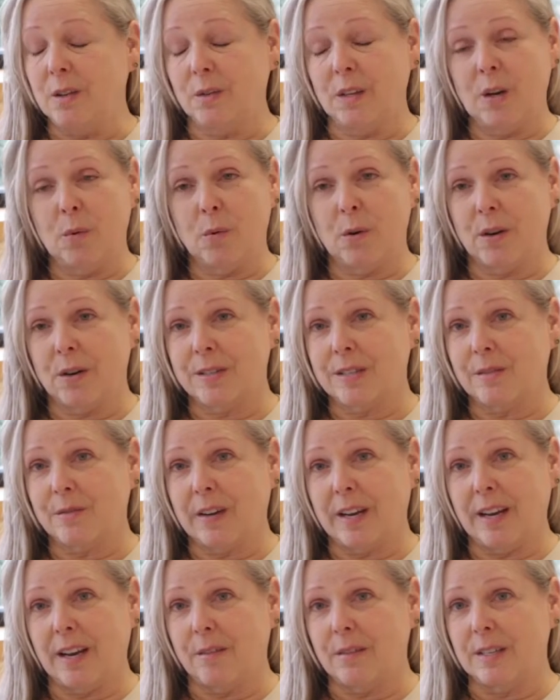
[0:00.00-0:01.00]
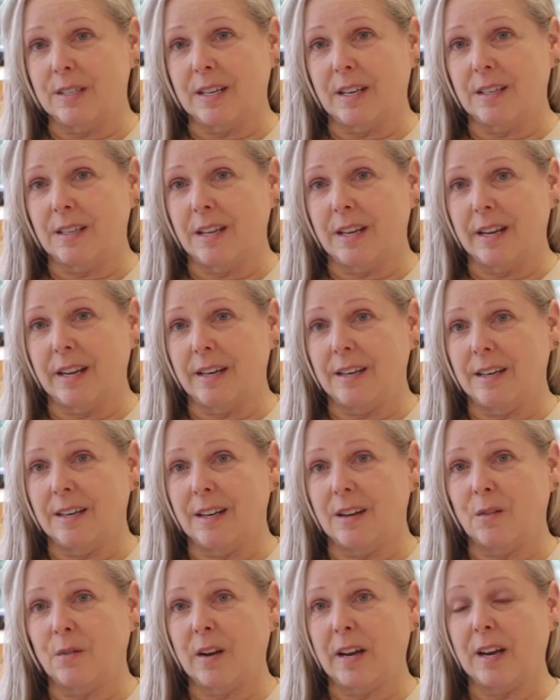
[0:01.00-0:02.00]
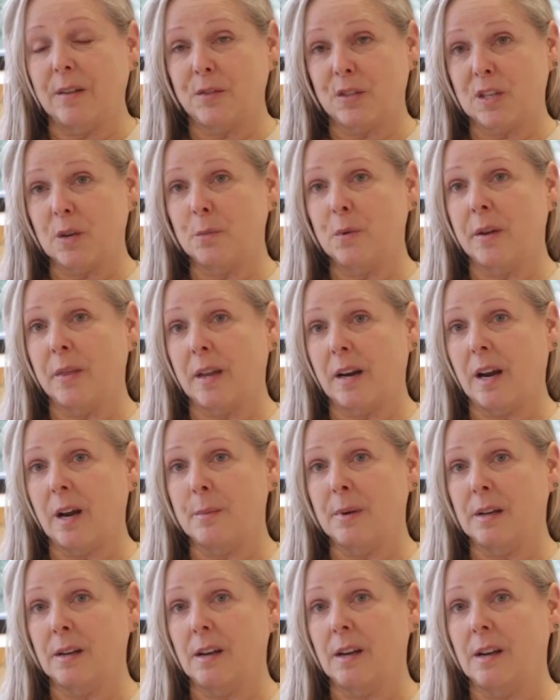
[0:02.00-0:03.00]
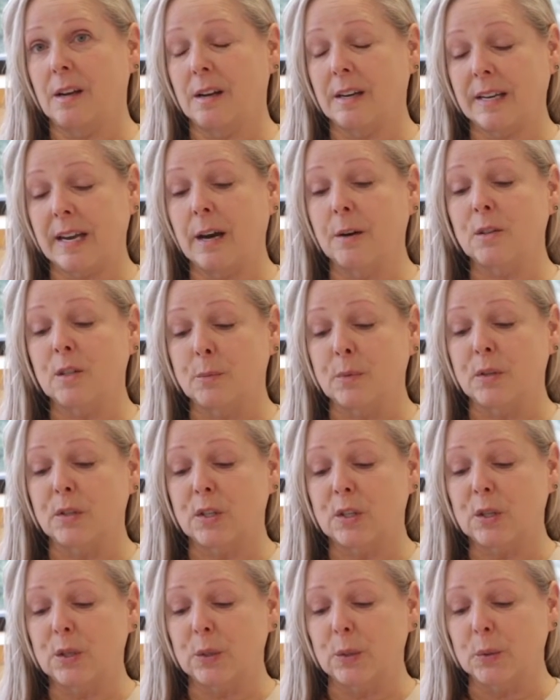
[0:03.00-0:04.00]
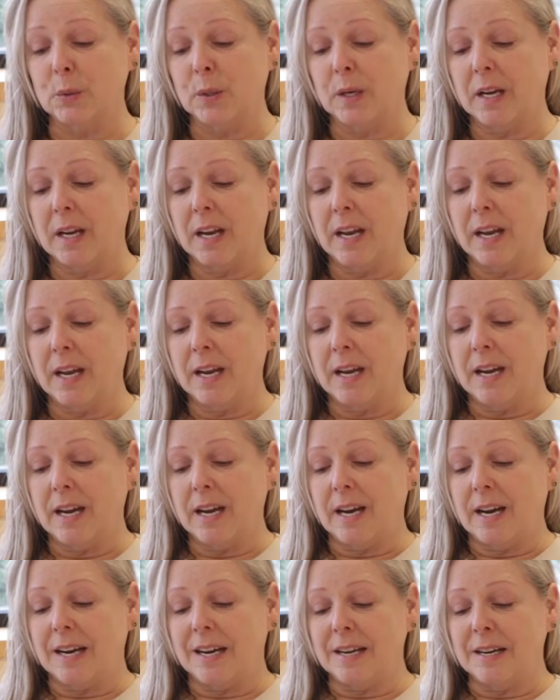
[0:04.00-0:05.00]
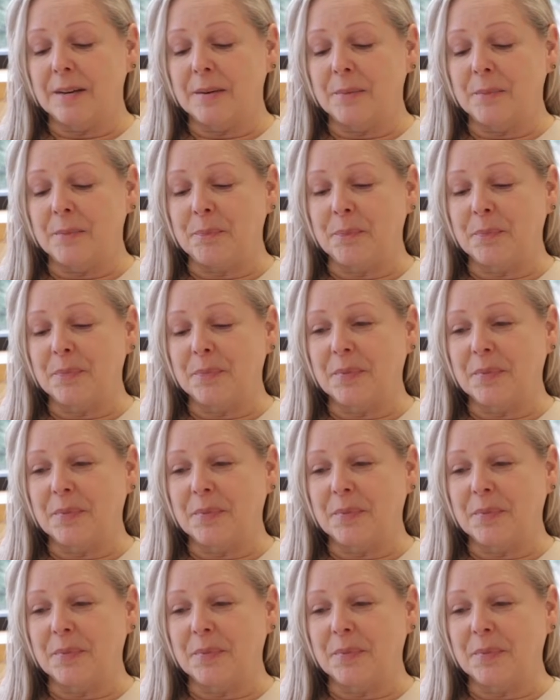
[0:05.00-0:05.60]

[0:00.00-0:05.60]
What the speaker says: only works if I have a deadline, if I have someone that I'm accountable to. The